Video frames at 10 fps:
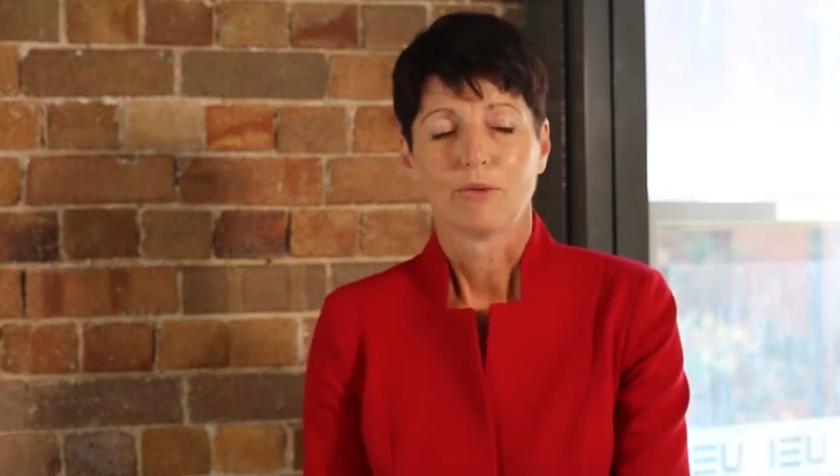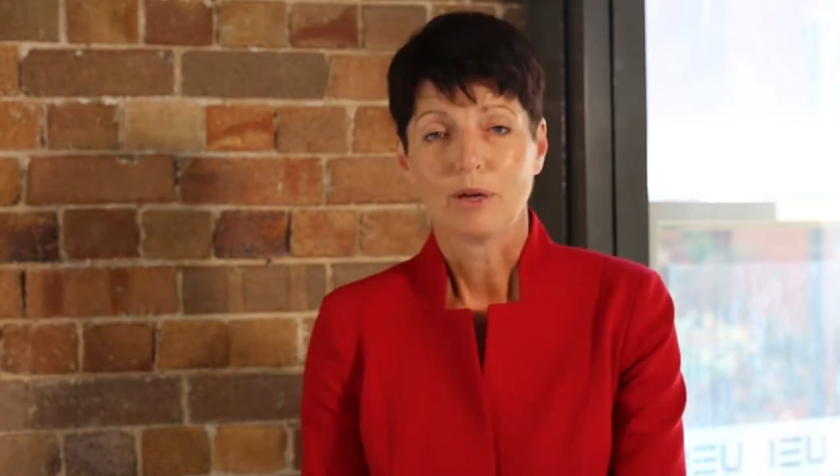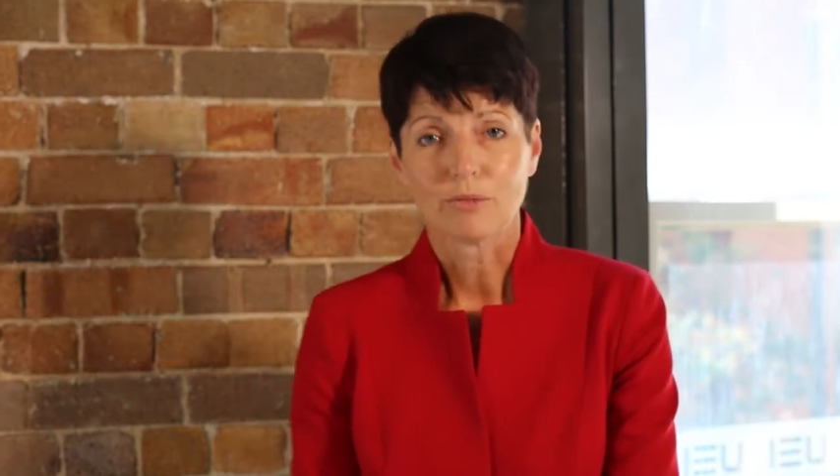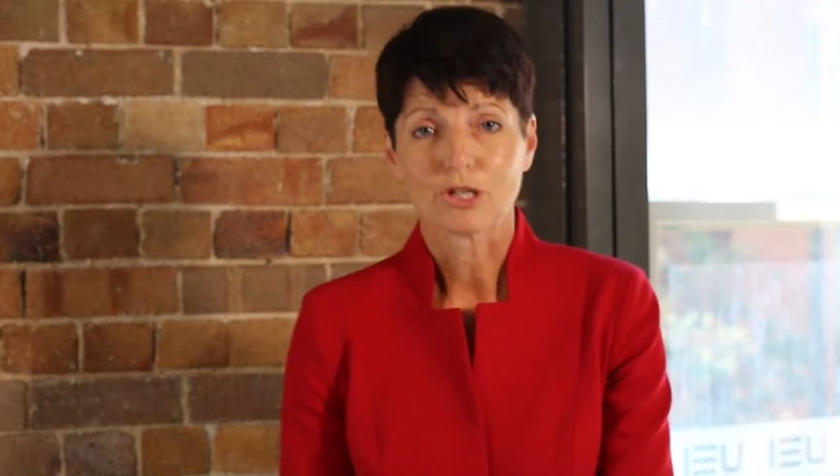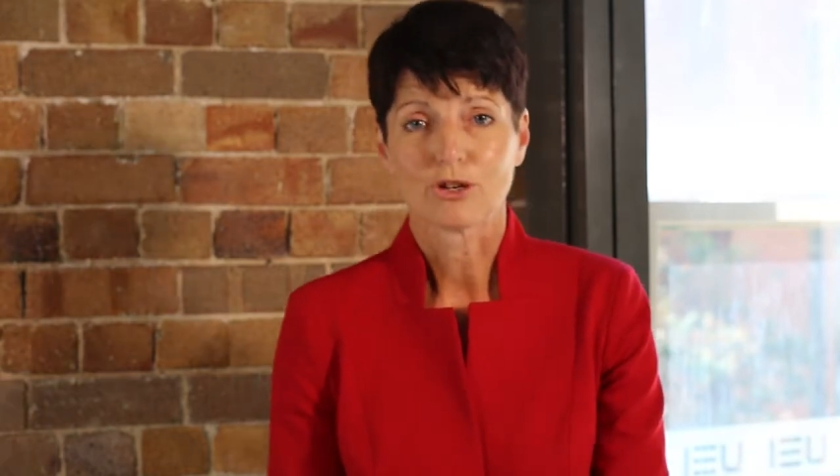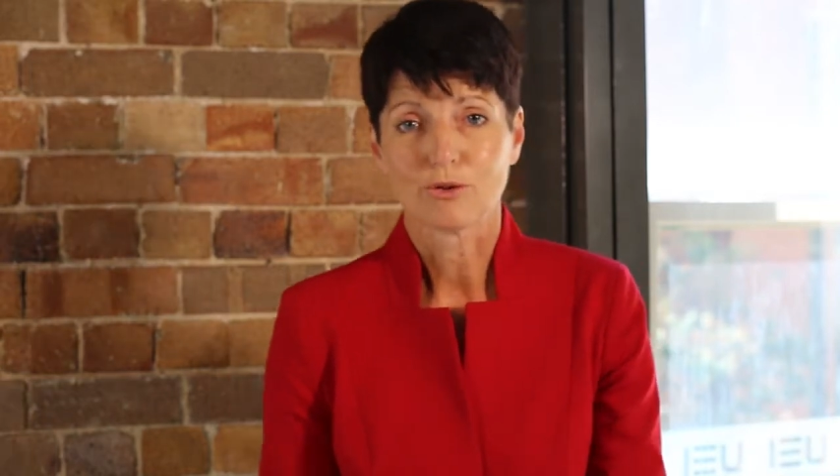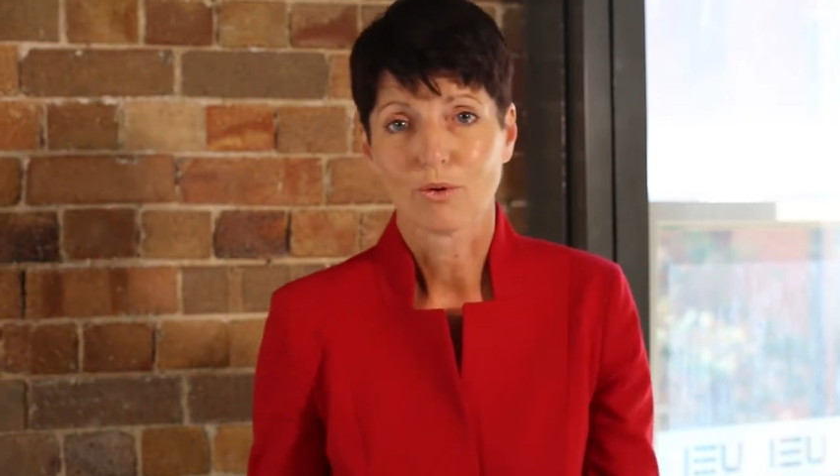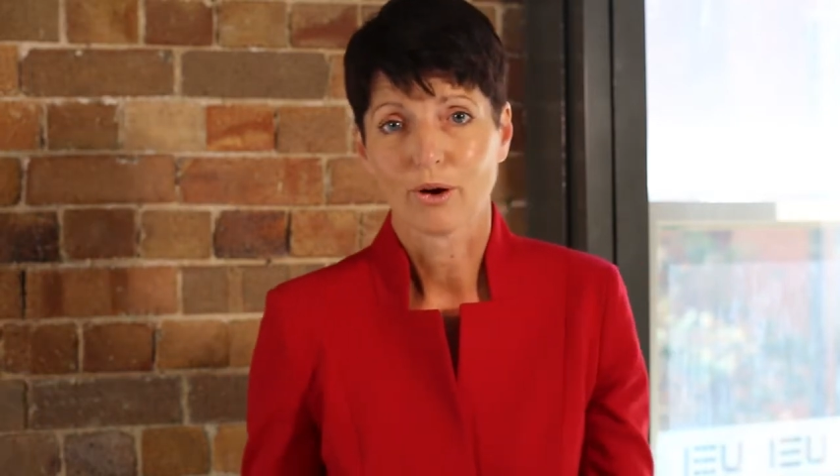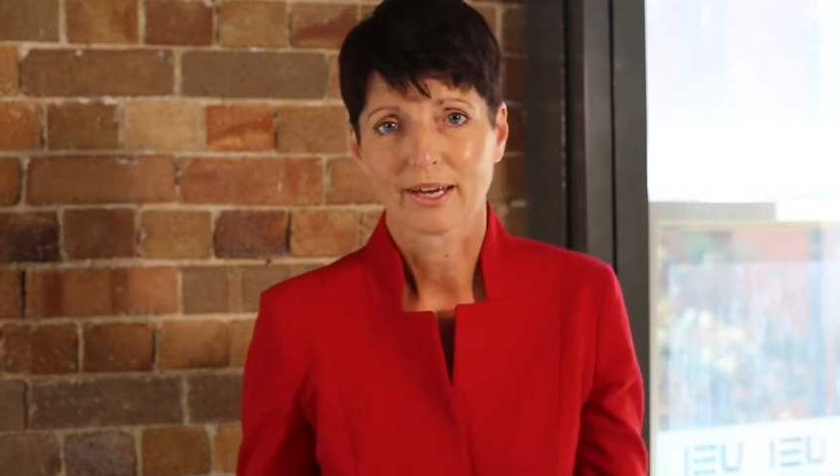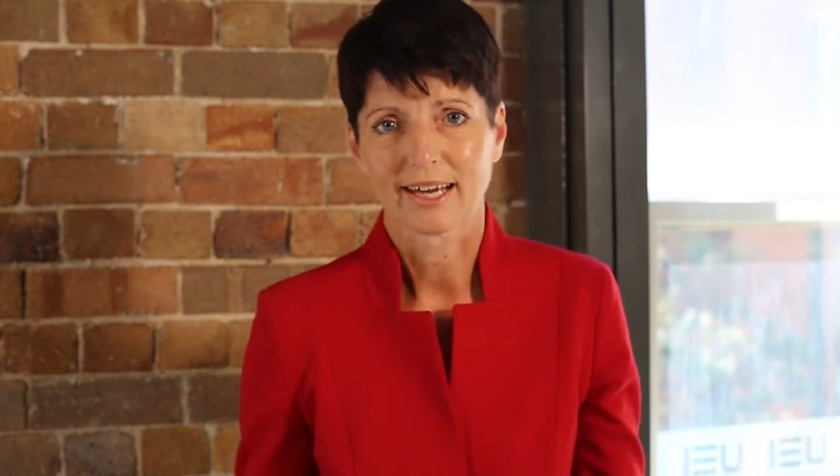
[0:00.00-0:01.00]

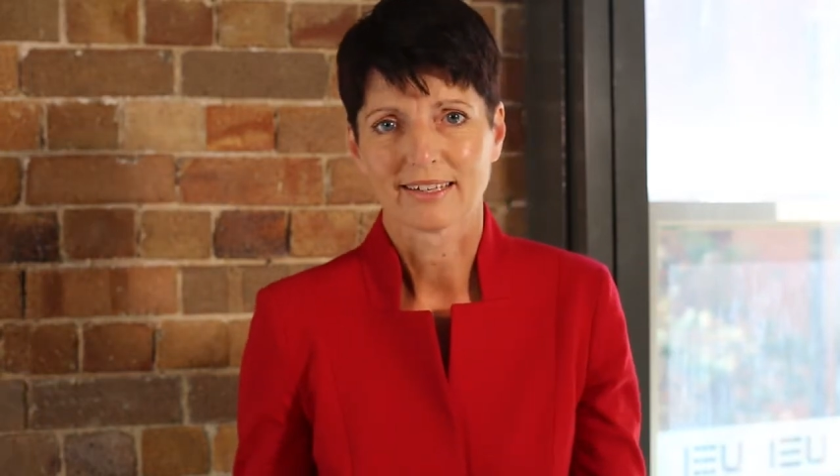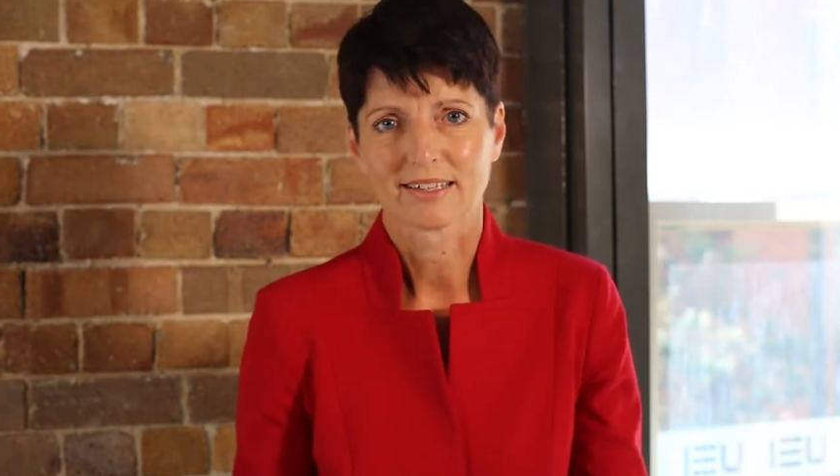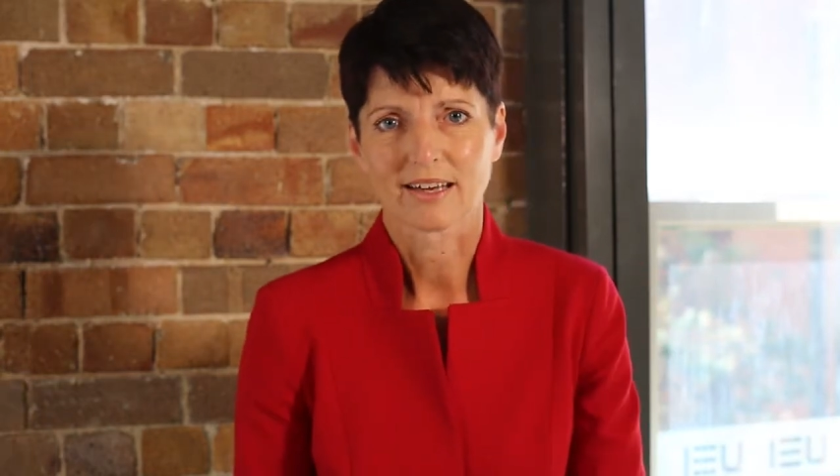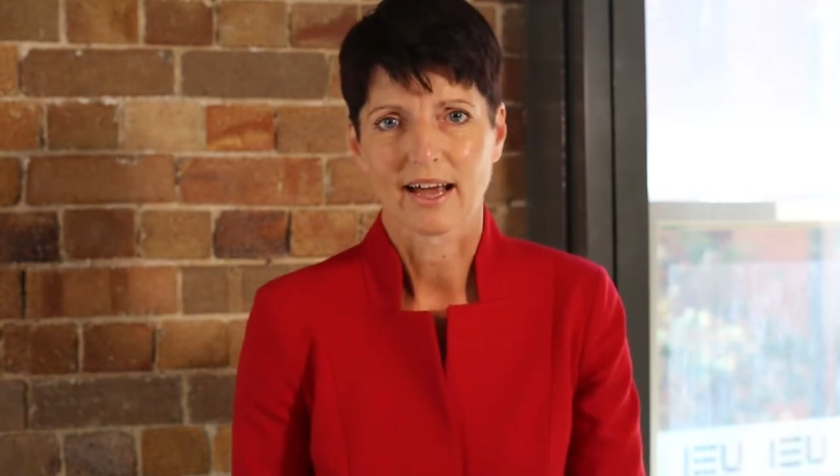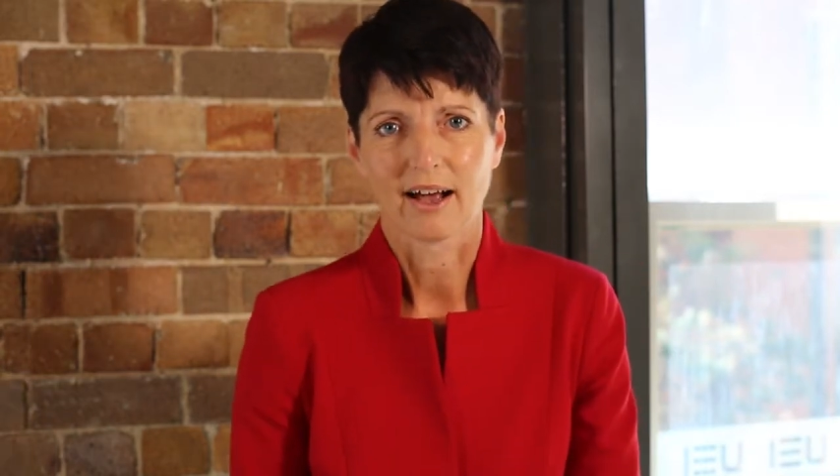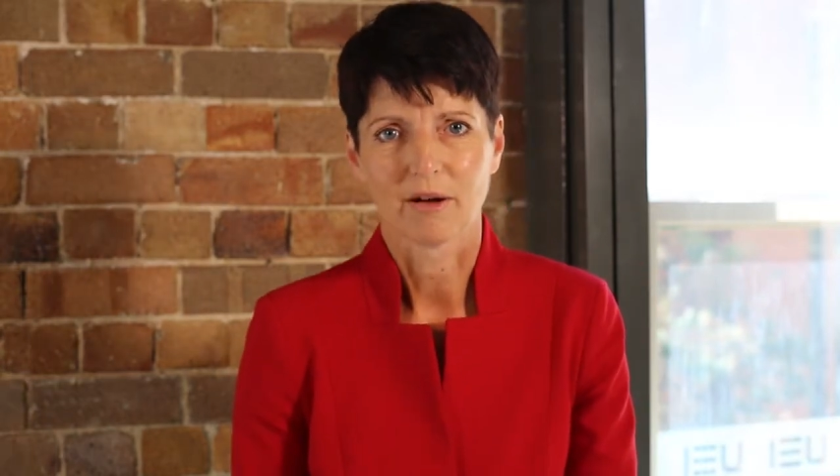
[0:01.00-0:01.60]
work and